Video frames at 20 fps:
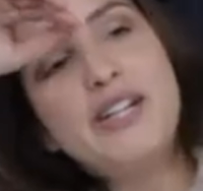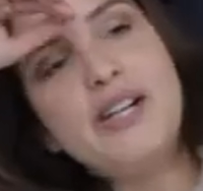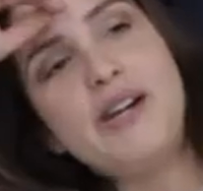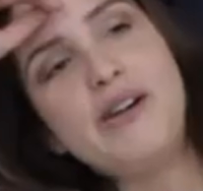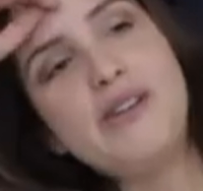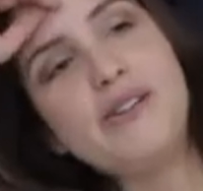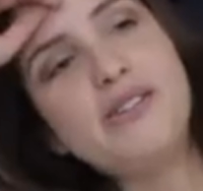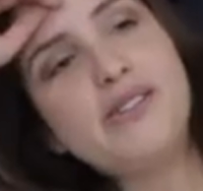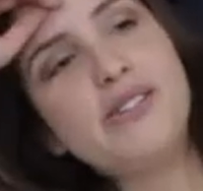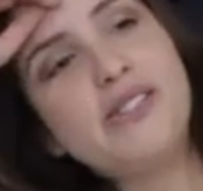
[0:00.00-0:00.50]

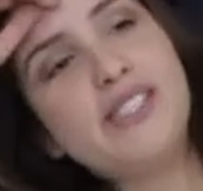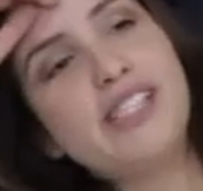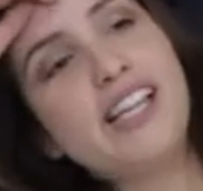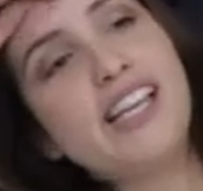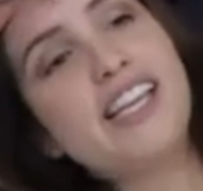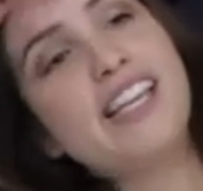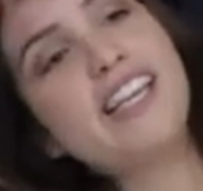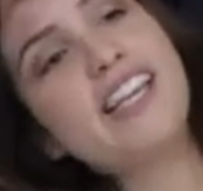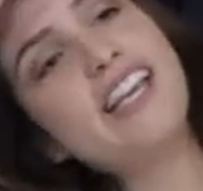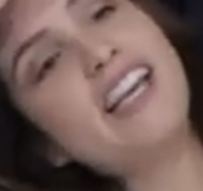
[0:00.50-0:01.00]
That's funny. It's
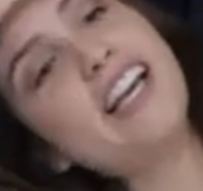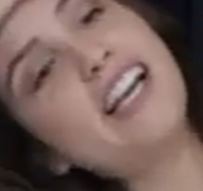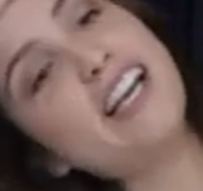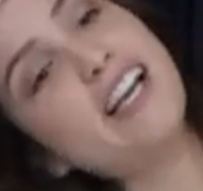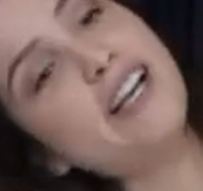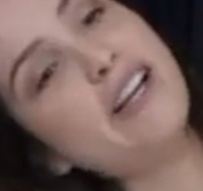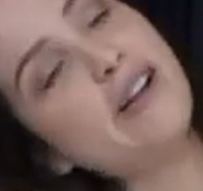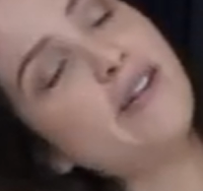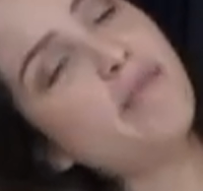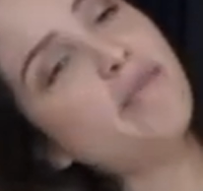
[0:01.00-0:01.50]
like,
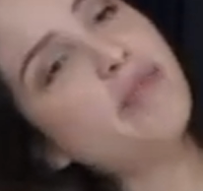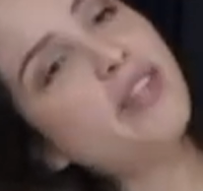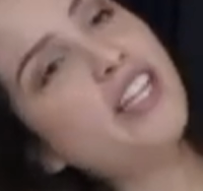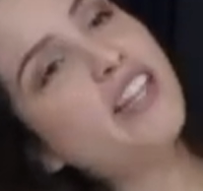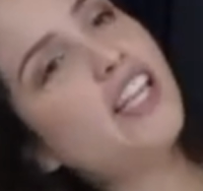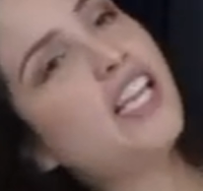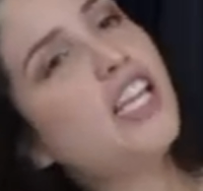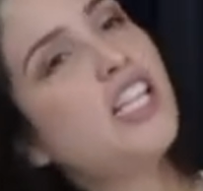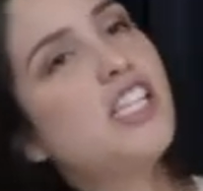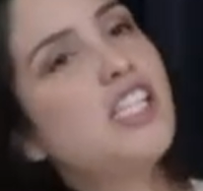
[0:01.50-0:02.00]
um,
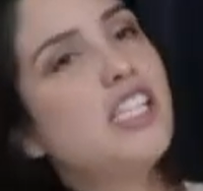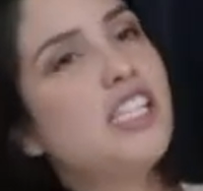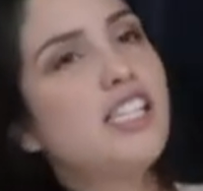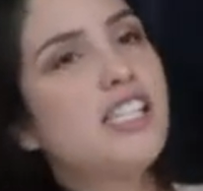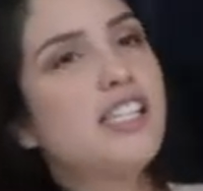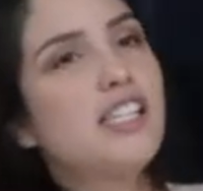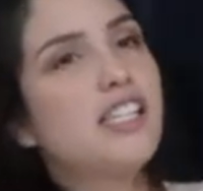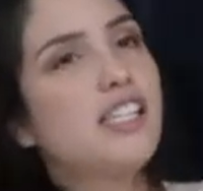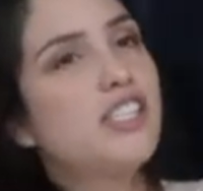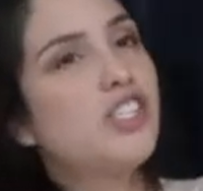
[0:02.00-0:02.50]
and then
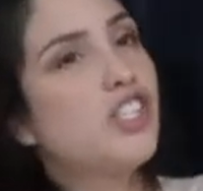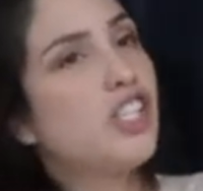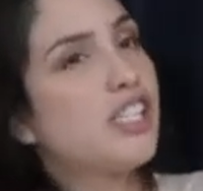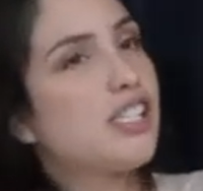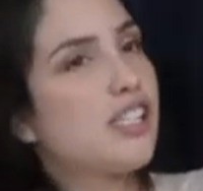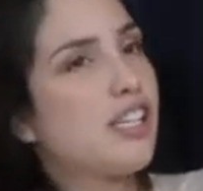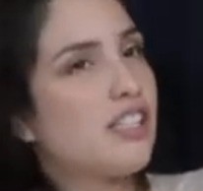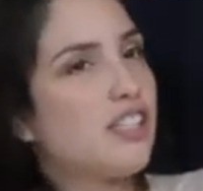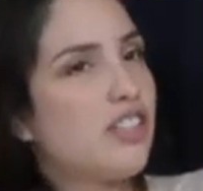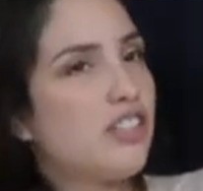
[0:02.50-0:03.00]
she
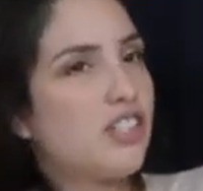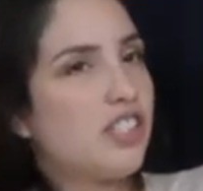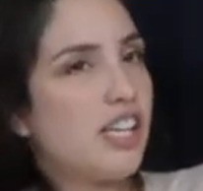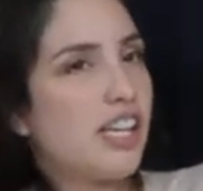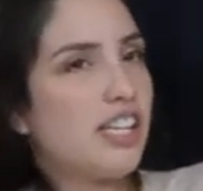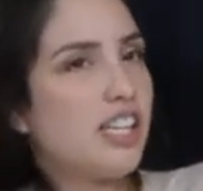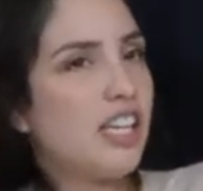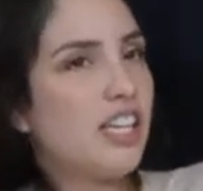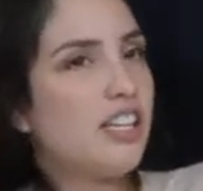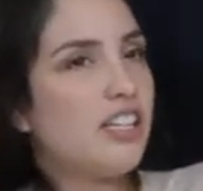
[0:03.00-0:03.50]
doesn't
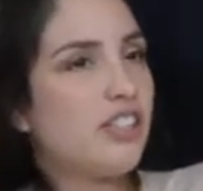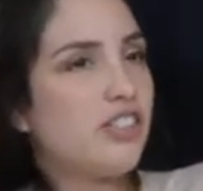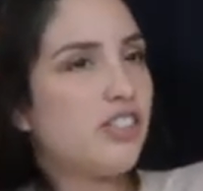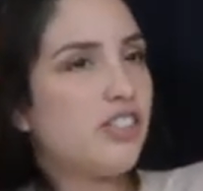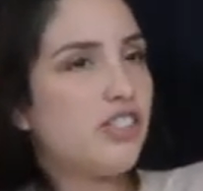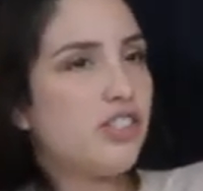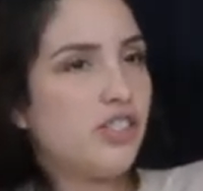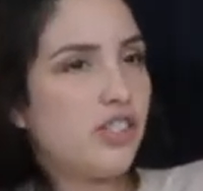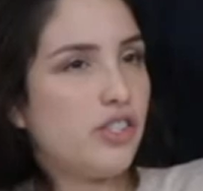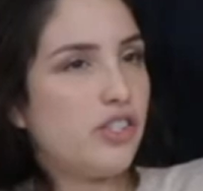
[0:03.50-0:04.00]
understand
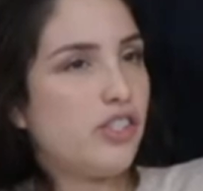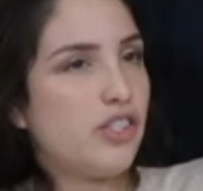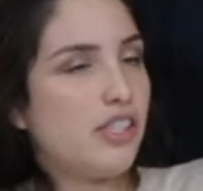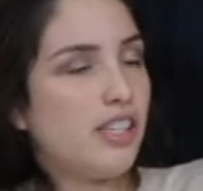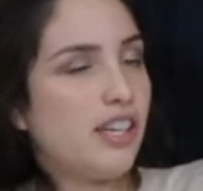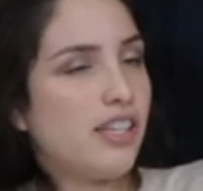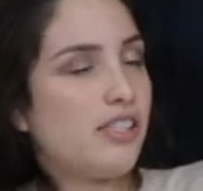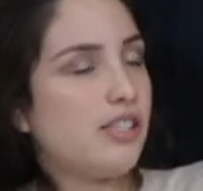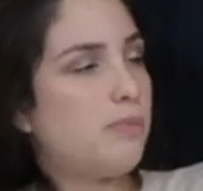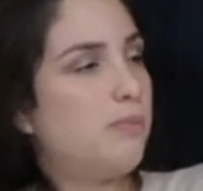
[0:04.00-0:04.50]
English, so she
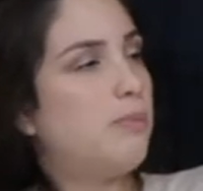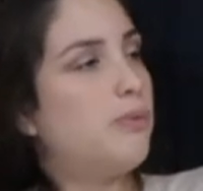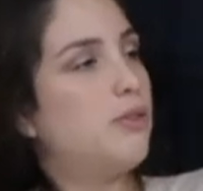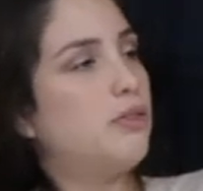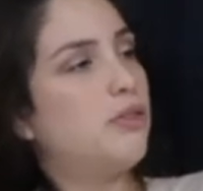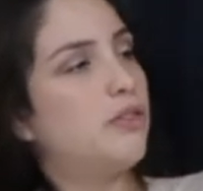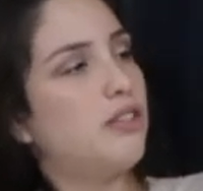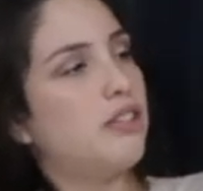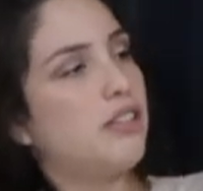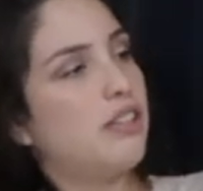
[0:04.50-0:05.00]
gets
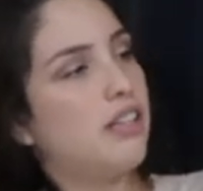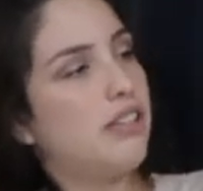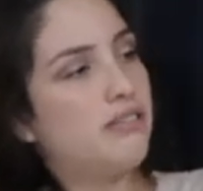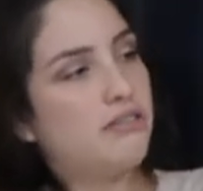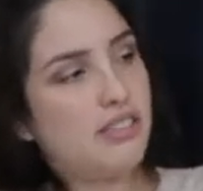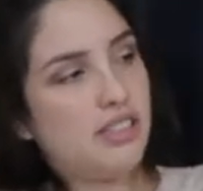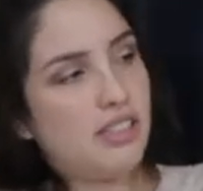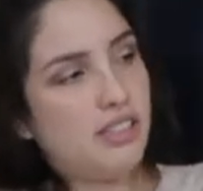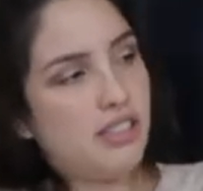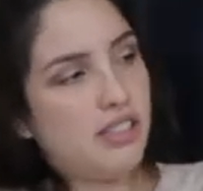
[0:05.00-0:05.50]
bored
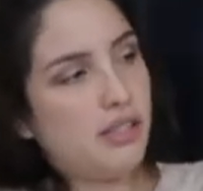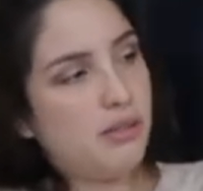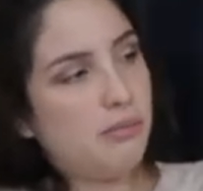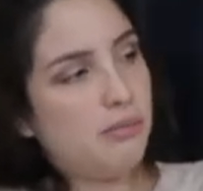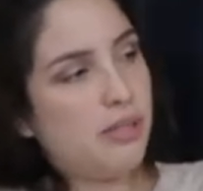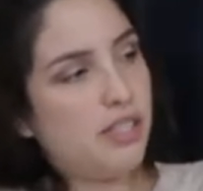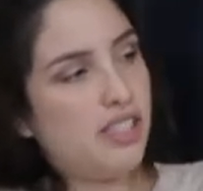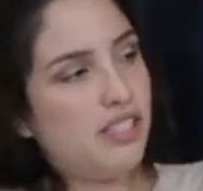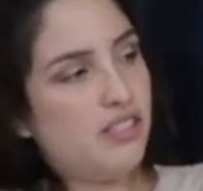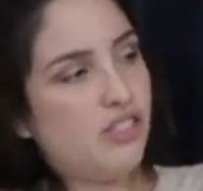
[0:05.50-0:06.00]
after a little
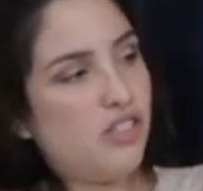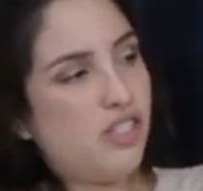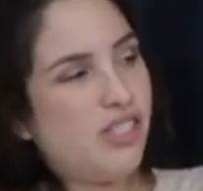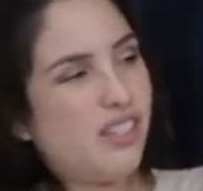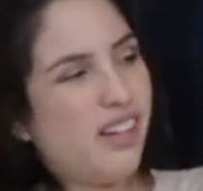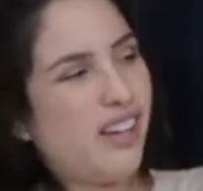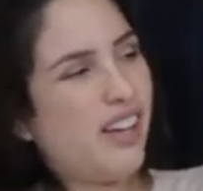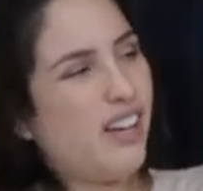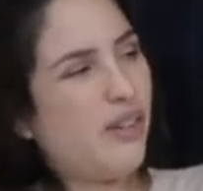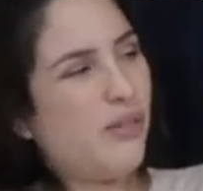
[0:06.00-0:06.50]
bit. She's
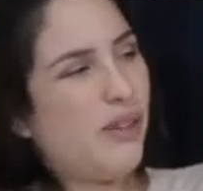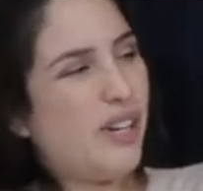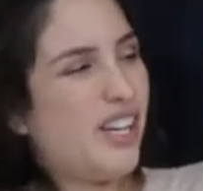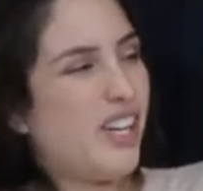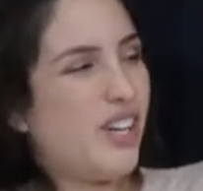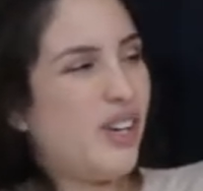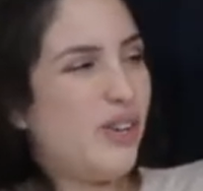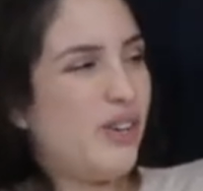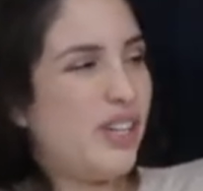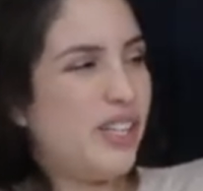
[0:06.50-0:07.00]
like, I don't want to
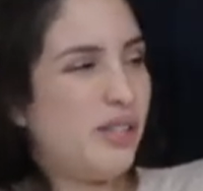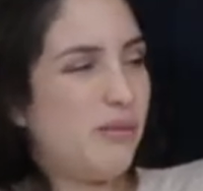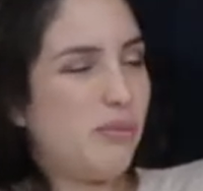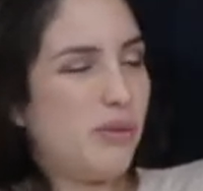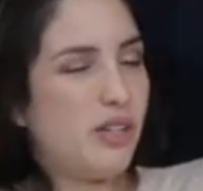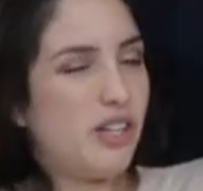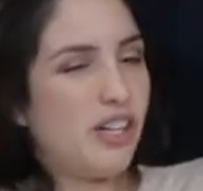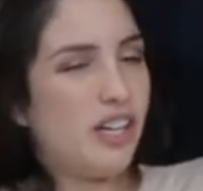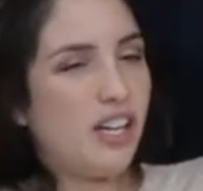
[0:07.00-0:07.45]
go anymore.